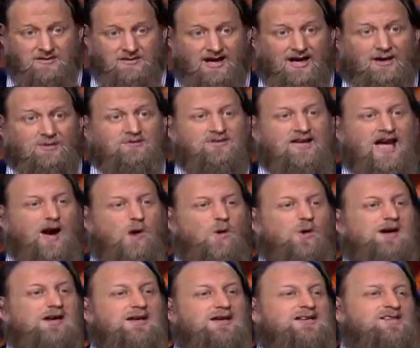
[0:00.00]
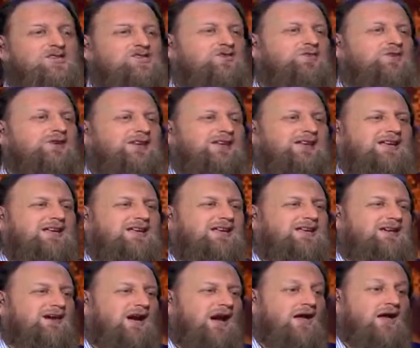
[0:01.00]
Now, dawah is really
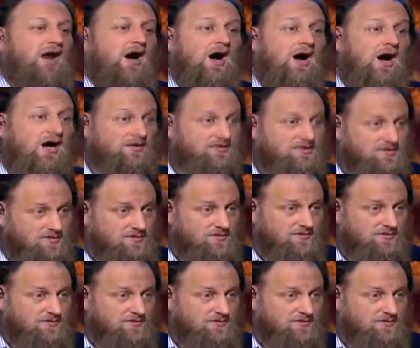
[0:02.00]
an art.